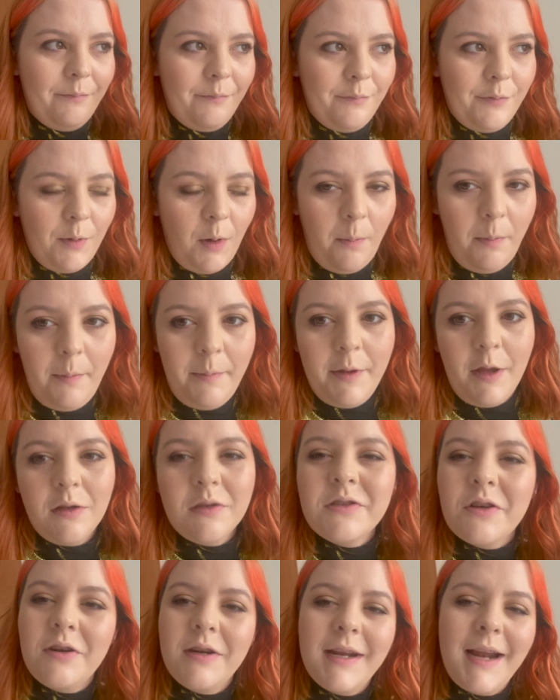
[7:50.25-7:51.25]
probably on
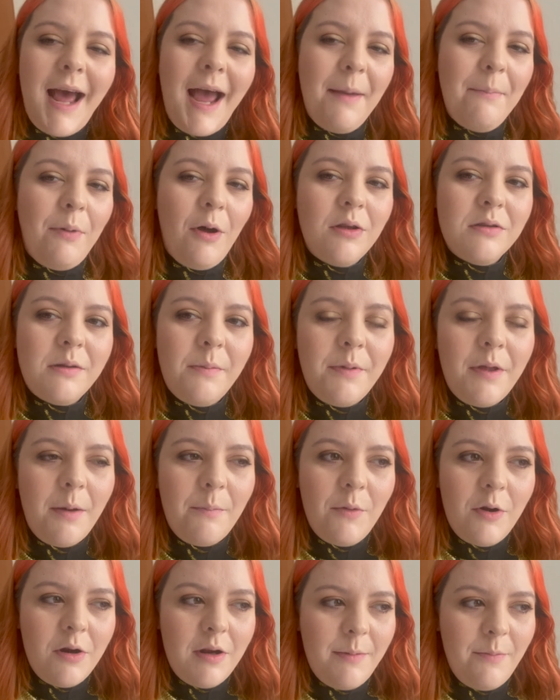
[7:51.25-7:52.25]
Sunday night, possibly on
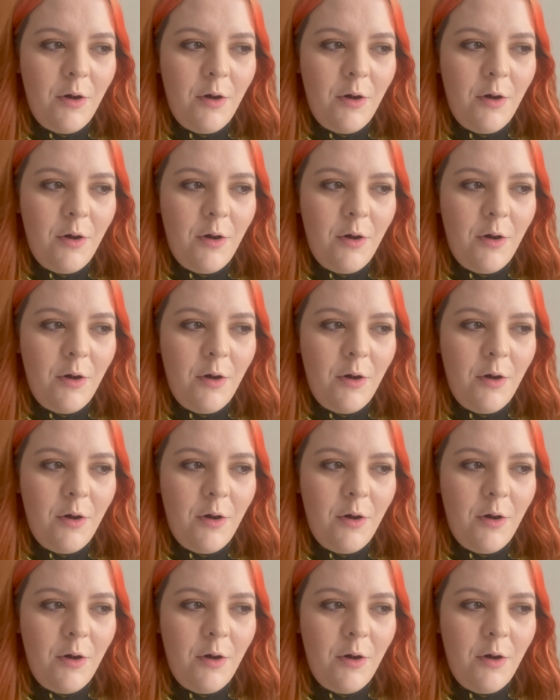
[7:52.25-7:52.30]
Monday